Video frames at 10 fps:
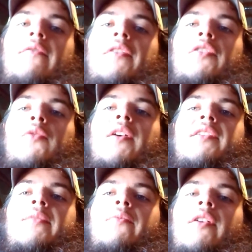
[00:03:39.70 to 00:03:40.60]
fender well
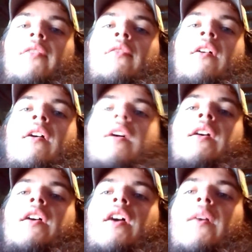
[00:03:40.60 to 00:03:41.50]
somewhere,
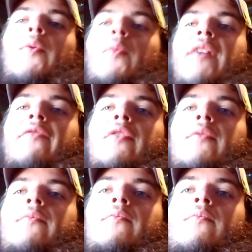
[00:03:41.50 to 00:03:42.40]
up away
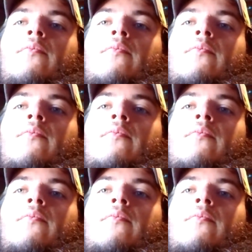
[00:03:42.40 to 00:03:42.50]
from,